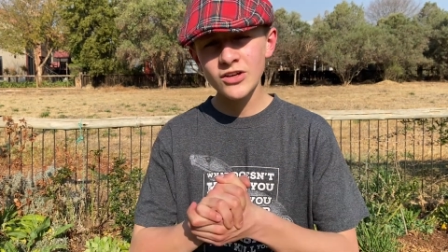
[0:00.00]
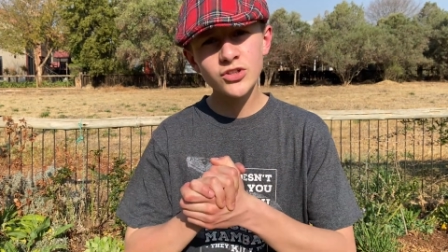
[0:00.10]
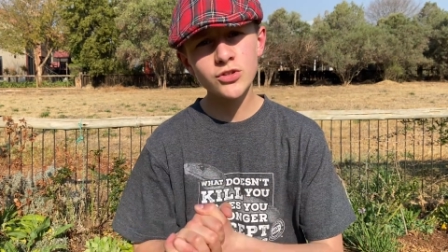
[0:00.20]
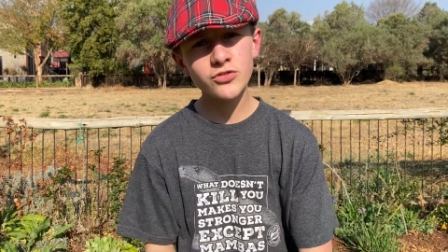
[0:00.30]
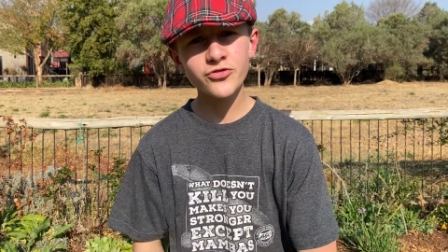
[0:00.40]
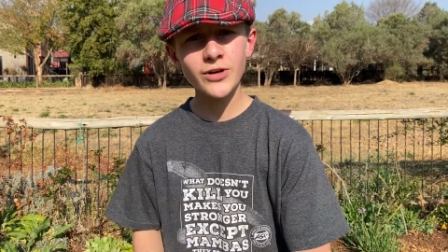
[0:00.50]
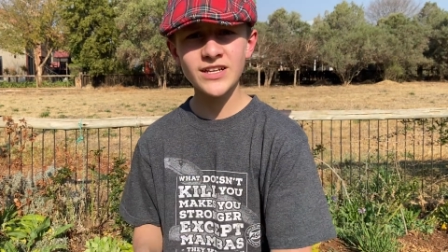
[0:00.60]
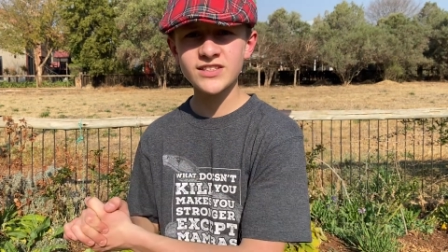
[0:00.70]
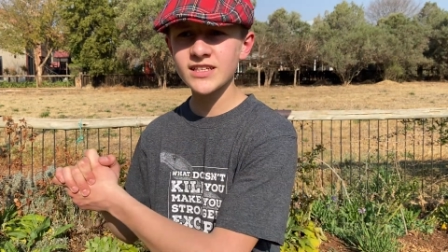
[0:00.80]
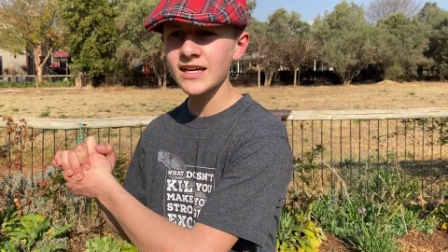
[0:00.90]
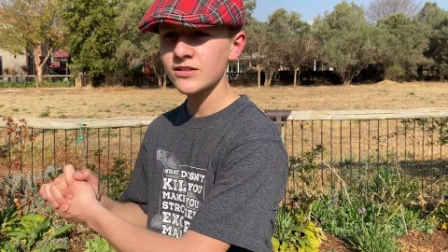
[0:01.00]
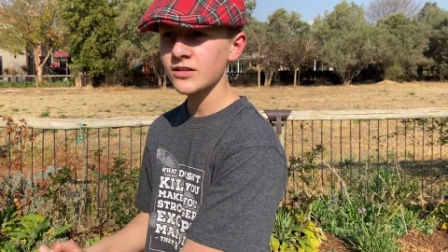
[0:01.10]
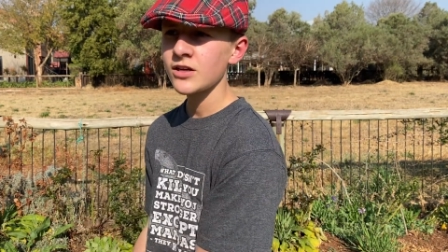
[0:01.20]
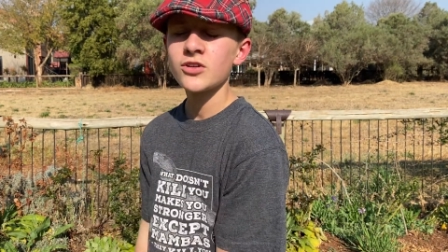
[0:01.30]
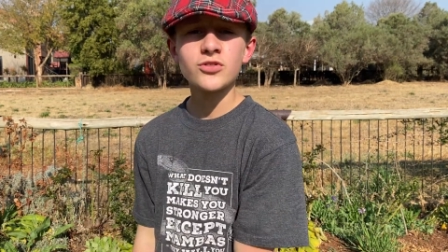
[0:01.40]
to your friends and
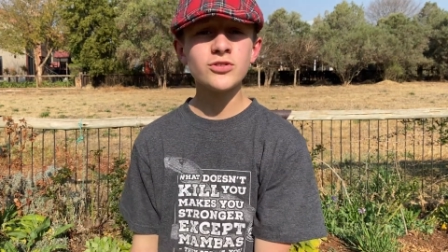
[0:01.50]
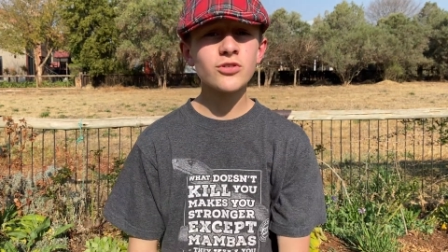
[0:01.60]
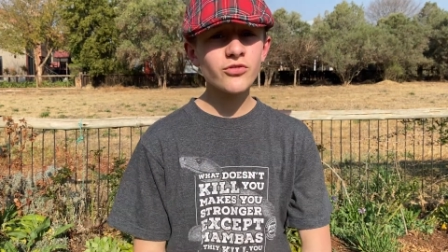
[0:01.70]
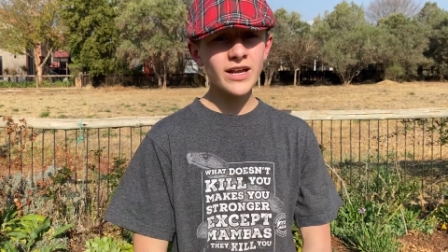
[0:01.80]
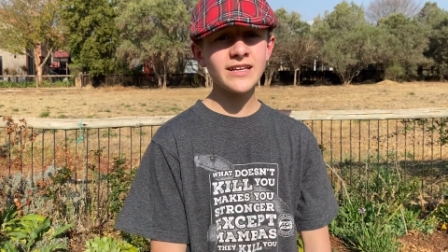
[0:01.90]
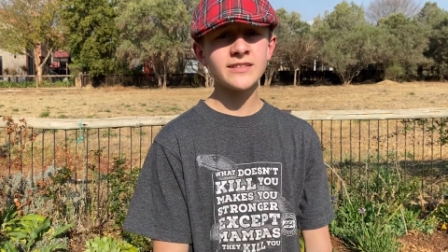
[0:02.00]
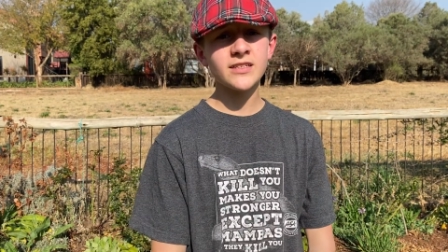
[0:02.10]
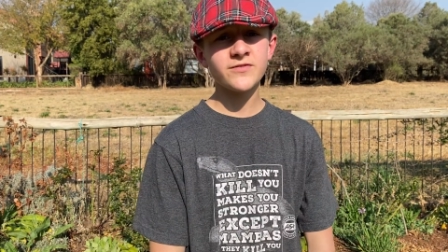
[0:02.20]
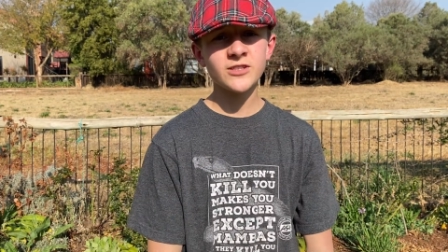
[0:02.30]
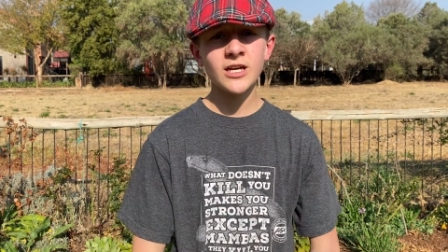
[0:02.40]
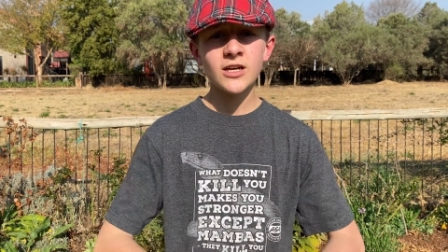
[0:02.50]
to your relatives